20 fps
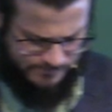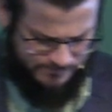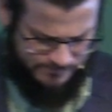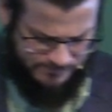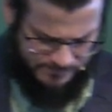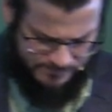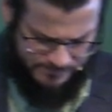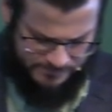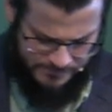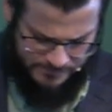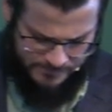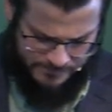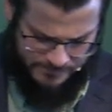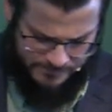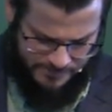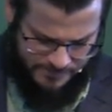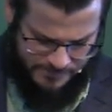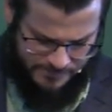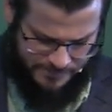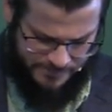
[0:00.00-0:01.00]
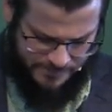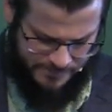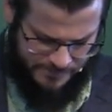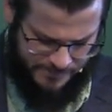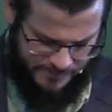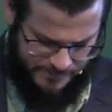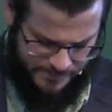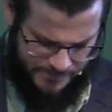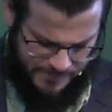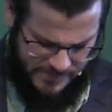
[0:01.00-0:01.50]

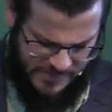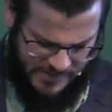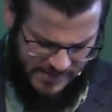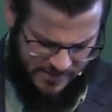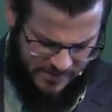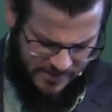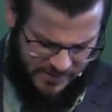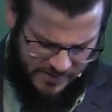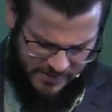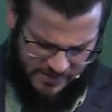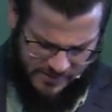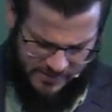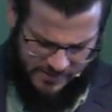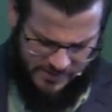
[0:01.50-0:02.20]
[no speech]